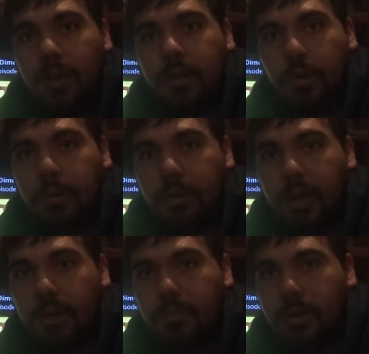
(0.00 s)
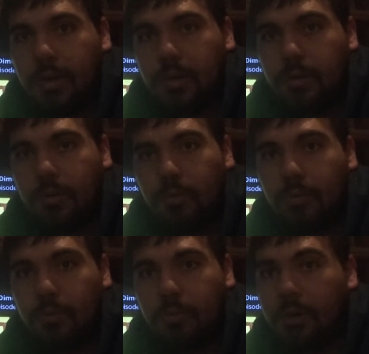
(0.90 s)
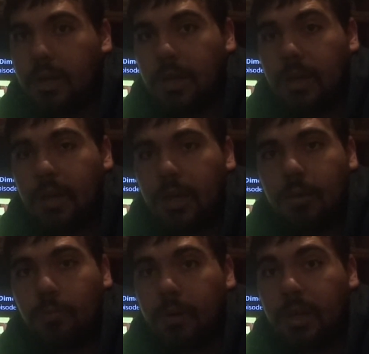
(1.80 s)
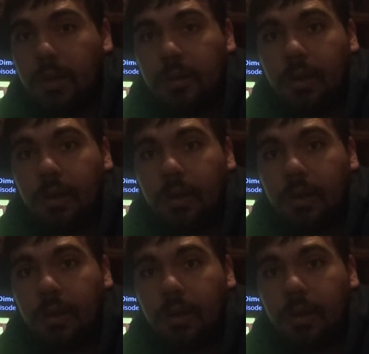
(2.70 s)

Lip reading: you would like me to grade and rank